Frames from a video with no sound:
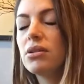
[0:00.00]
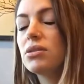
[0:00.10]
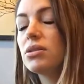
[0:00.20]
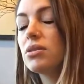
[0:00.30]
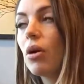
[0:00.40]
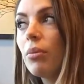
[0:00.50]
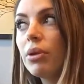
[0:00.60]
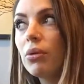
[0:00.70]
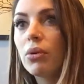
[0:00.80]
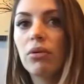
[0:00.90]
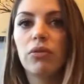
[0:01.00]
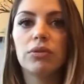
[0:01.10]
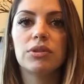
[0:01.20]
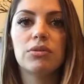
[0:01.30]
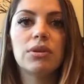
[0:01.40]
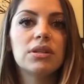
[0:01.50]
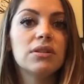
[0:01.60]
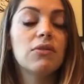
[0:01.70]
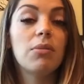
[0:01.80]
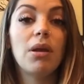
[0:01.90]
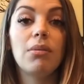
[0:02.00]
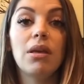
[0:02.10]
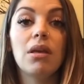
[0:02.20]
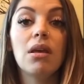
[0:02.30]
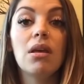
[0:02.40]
so many wonderful stories of the baby